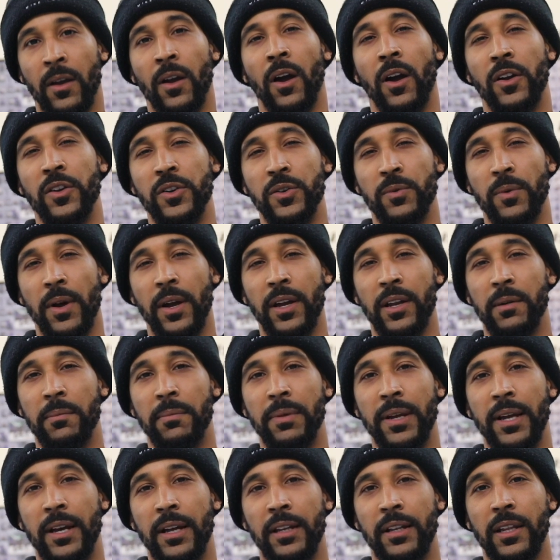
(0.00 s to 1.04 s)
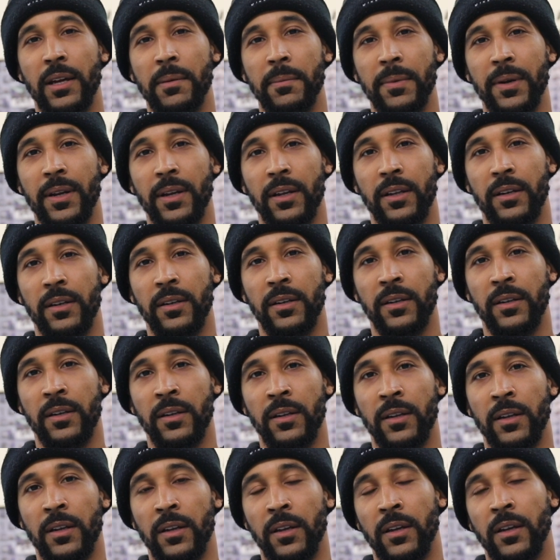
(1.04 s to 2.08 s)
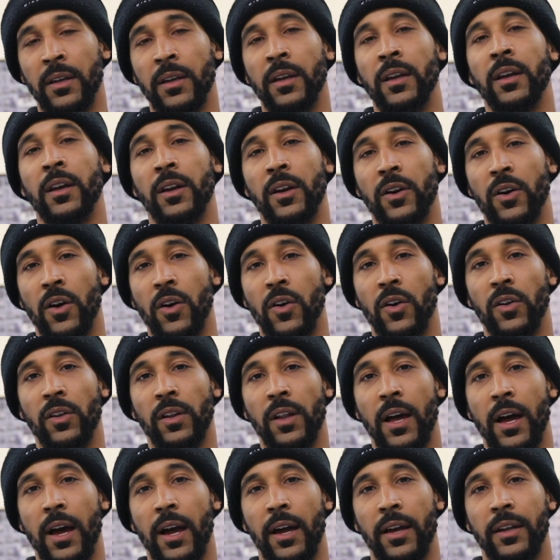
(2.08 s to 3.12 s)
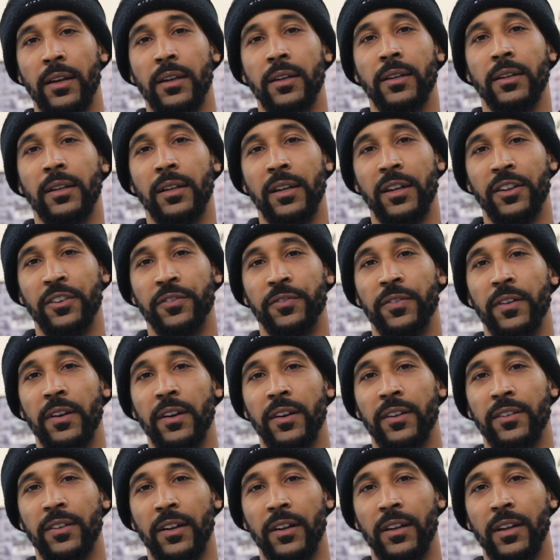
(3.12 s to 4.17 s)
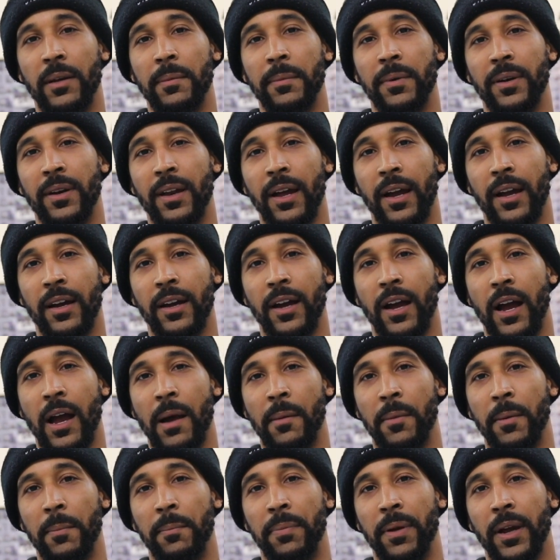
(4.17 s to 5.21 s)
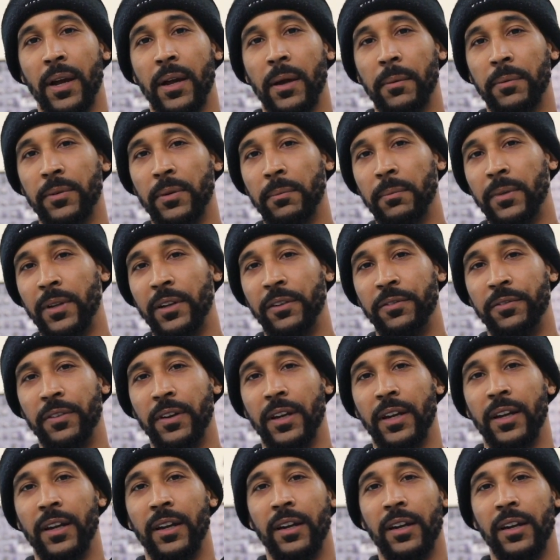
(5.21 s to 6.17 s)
Are you ready to be unlimited? Go online, leesfitnessunlimited.com, and pick up some Lee Fit